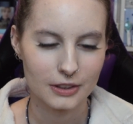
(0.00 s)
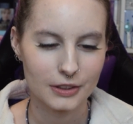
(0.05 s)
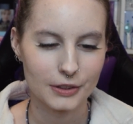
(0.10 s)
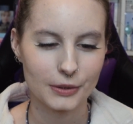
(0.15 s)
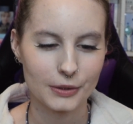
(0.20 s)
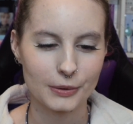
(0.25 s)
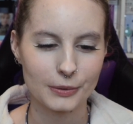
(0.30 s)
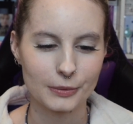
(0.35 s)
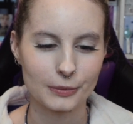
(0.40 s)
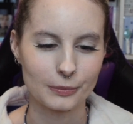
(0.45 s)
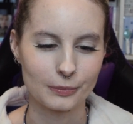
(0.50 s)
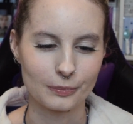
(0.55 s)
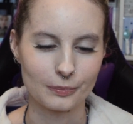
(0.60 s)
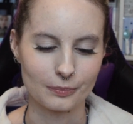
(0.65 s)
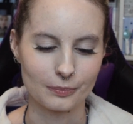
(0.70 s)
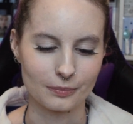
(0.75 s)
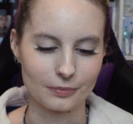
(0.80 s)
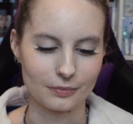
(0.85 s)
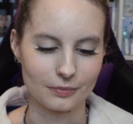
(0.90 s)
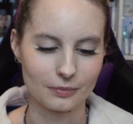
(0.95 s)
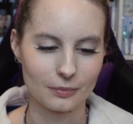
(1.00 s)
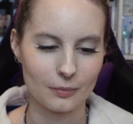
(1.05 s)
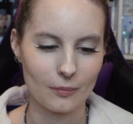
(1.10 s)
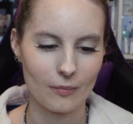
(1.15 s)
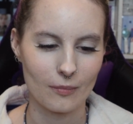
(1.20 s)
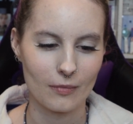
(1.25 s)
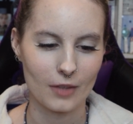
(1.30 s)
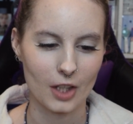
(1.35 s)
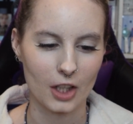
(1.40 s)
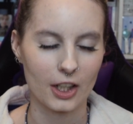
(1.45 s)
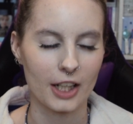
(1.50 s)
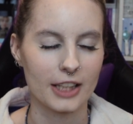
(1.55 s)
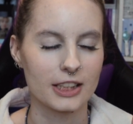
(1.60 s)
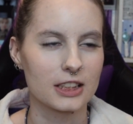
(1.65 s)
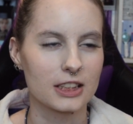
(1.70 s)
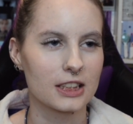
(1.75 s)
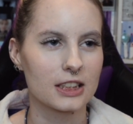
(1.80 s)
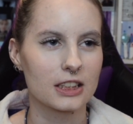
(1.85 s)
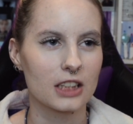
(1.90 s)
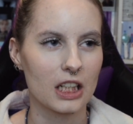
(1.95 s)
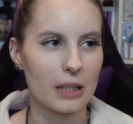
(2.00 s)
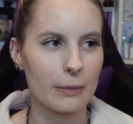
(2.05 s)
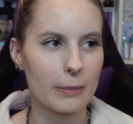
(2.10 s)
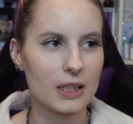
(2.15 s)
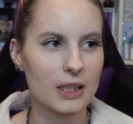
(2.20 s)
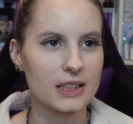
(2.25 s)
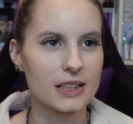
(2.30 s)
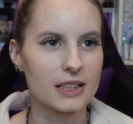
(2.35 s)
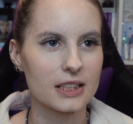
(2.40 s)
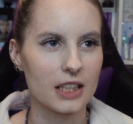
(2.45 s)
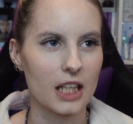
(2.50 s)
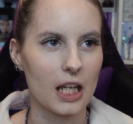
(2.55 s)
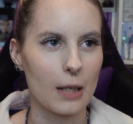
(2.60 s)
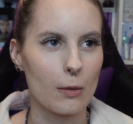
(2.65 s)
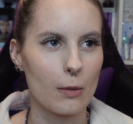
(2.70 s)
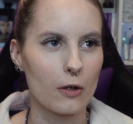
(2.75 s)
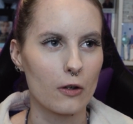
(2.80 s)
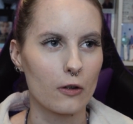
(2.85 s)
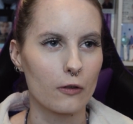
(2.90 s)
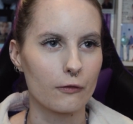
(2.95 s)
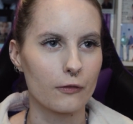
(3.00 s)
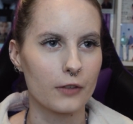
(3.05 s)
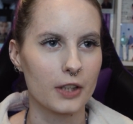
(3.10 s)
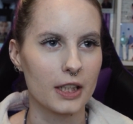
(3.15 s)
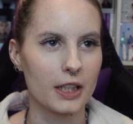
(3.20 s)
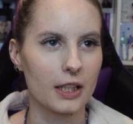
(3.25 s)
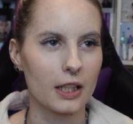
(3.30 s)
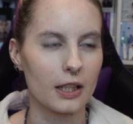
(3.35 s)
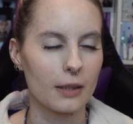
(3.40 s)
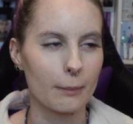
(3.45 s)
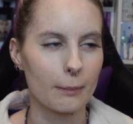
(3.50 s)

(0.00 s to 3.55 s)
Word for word: Hmm. Okay, so there's going to be this theme of the